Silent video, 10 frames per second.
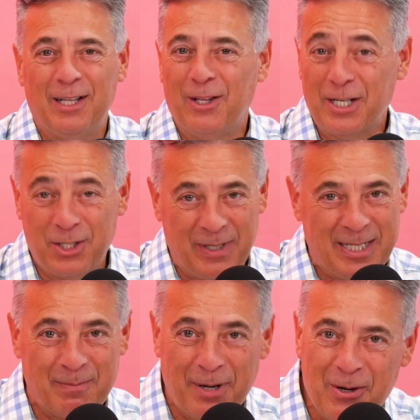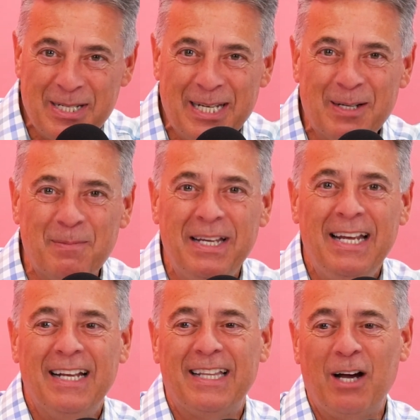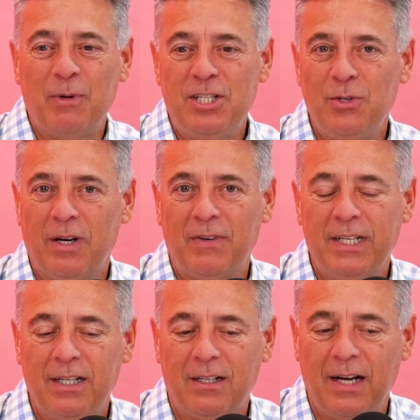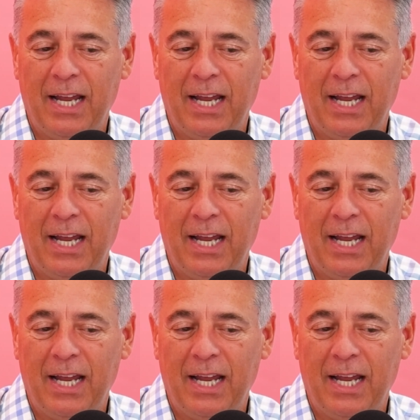a luxury symposium that we do every year,